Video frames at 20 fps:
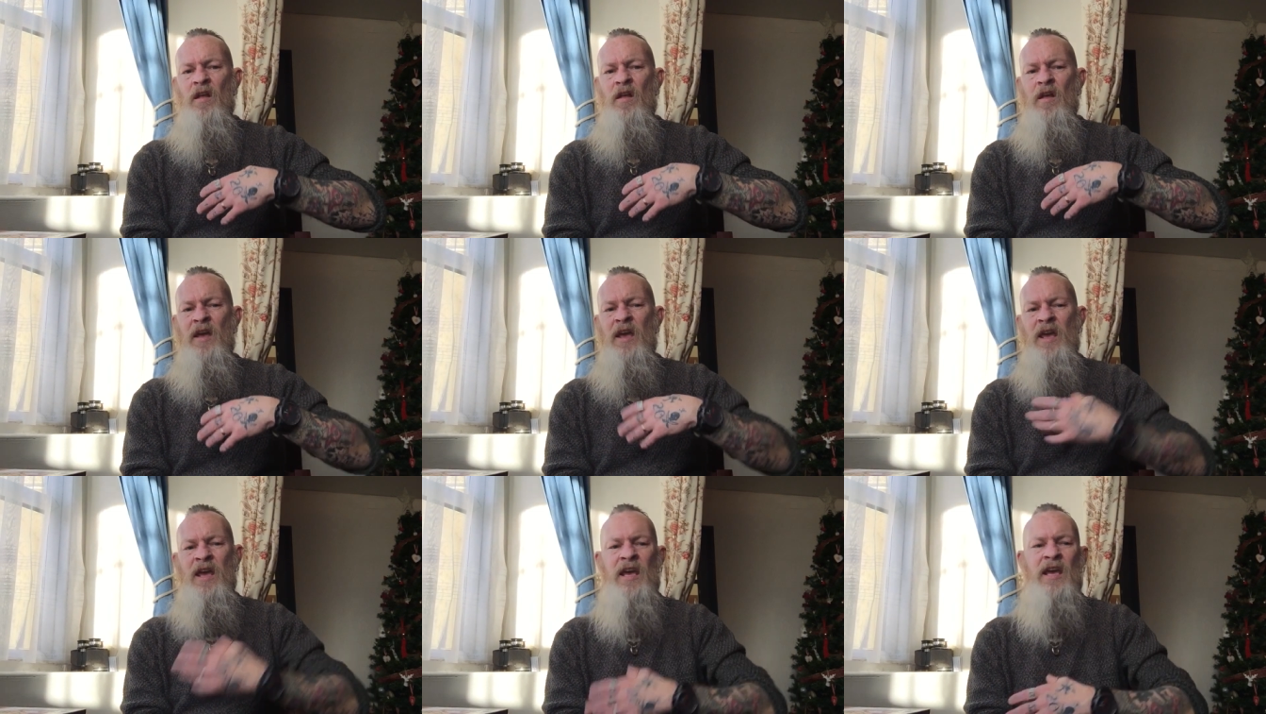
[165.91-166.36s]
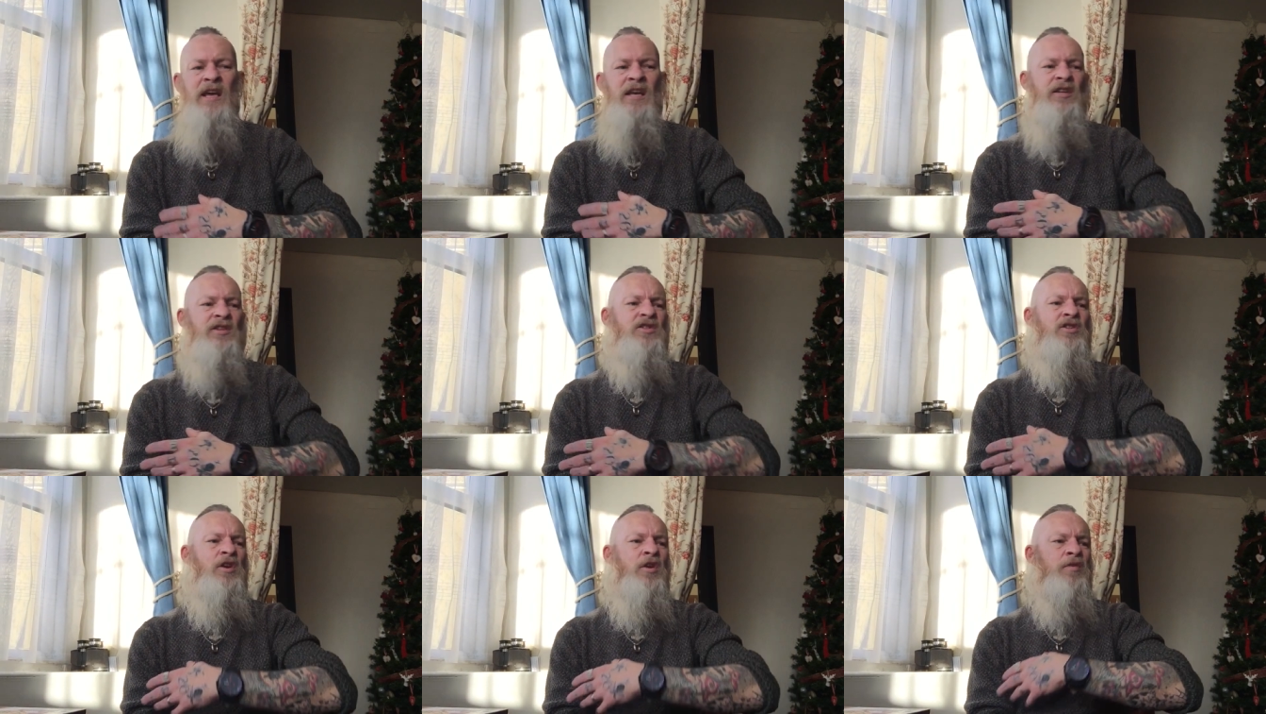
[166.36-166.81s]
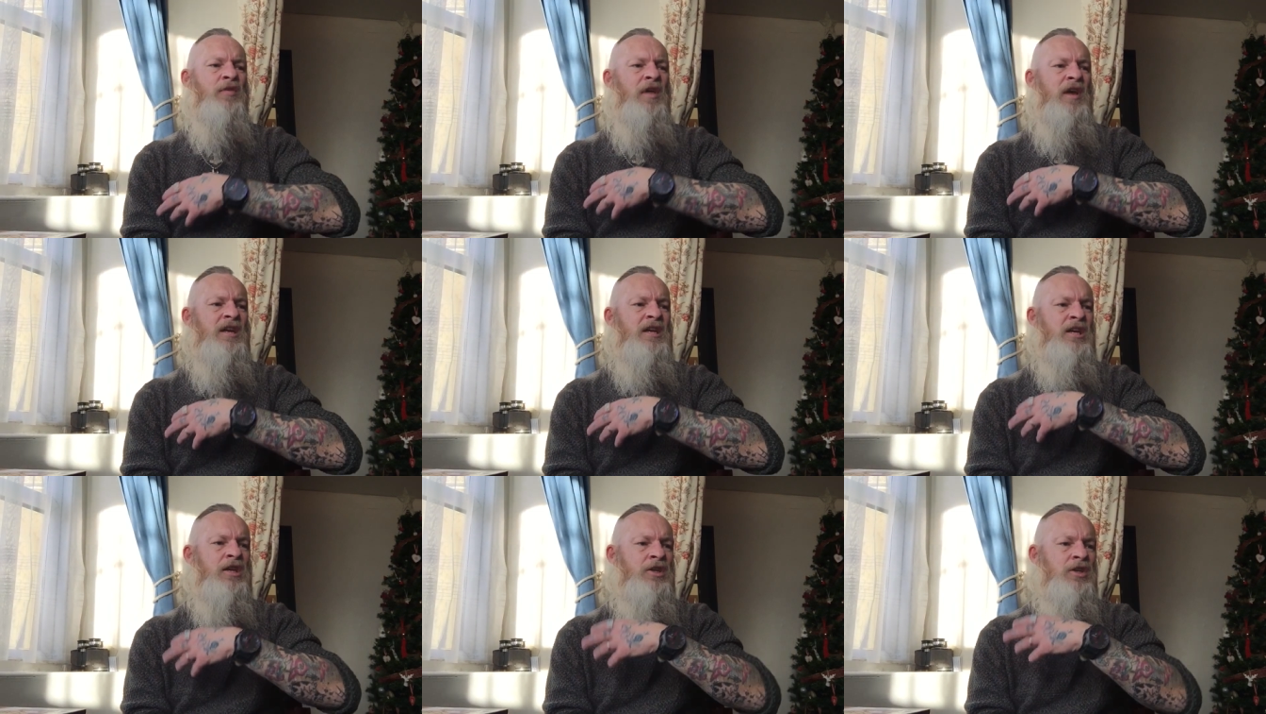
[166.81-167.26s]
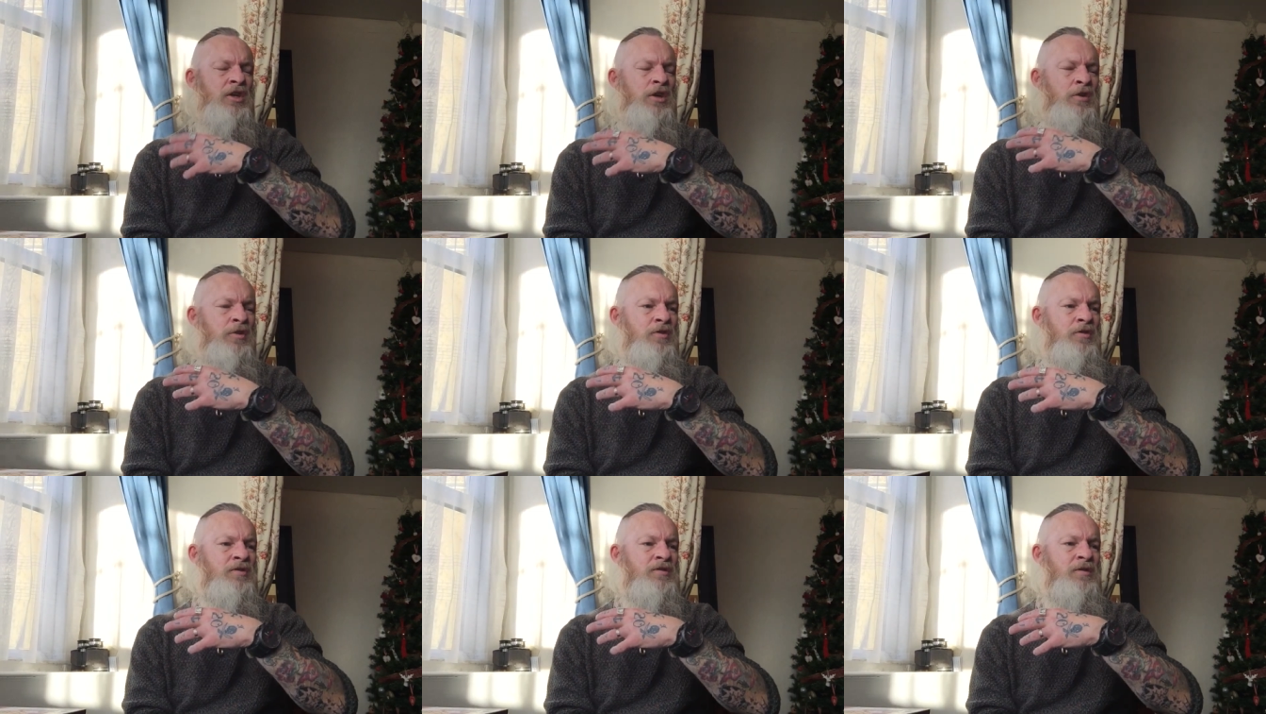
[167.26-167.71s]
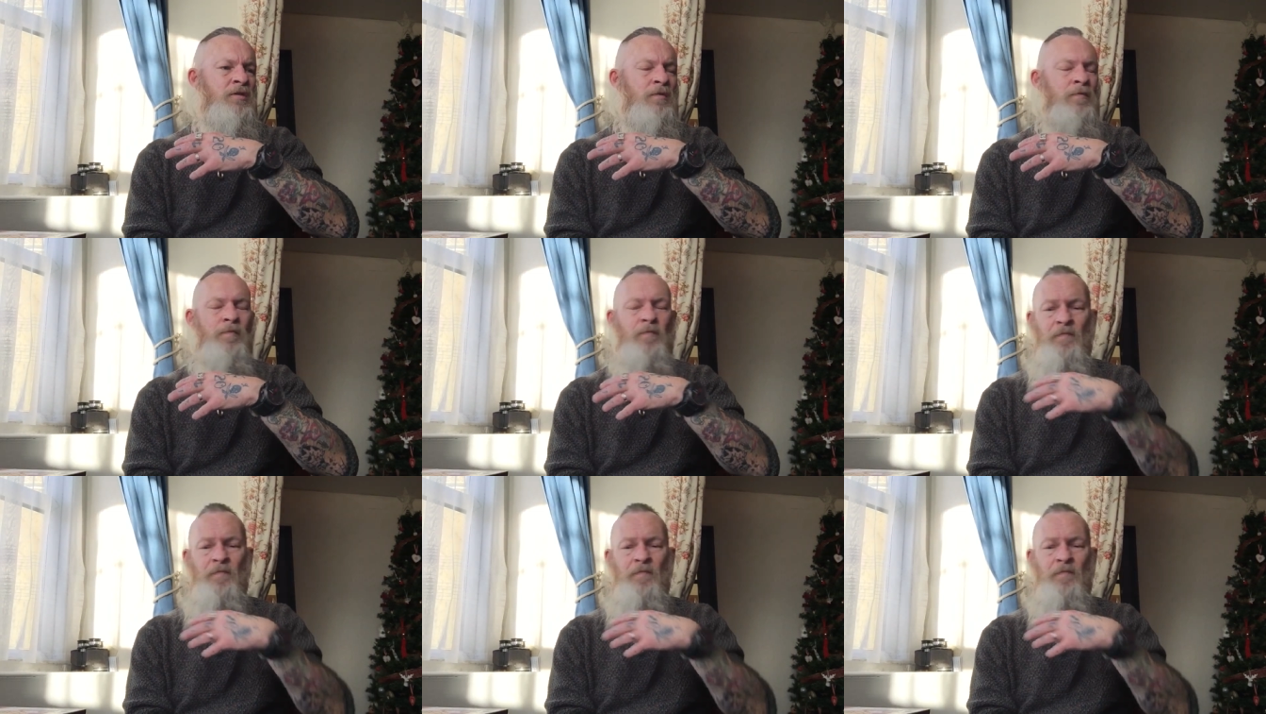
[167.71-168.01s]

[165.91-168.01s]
here so they can use